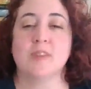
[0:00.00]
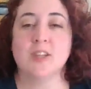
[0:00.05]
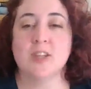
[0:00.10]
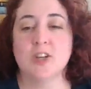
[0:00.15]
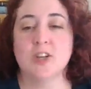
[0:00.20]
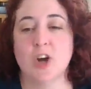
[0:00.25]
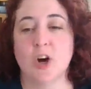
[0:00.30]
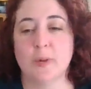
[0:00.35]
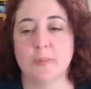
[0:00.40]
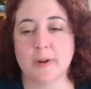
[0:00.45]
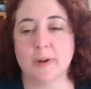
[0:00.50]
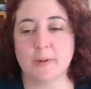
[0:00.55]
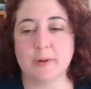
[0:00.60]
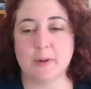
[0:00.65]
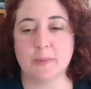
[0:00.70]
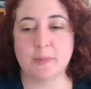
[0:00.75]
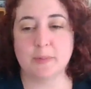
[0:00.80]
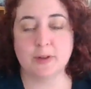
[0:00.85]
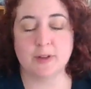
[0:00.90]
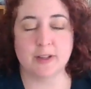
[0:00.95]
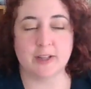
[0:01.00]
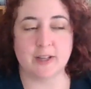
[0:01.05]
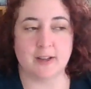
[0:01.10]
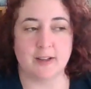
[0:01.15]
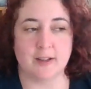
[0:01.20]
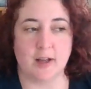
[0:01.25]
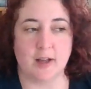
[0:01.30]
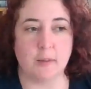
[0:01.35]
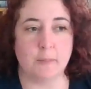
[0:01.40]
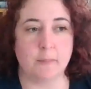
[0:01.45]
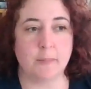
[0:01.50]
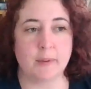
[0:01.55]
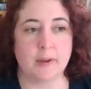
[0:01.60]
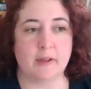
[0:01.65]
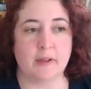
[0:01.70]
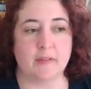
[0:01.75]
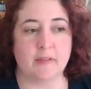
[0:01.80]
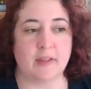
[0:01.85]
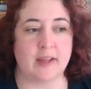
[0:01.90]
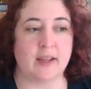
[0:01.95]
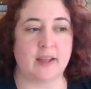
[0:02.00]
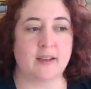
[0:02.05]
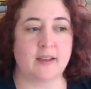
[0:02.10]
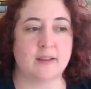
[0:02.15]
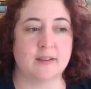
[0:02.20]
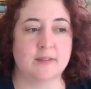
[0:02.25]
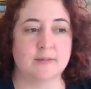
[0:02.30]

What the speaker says: No, but I want to pull it all up and like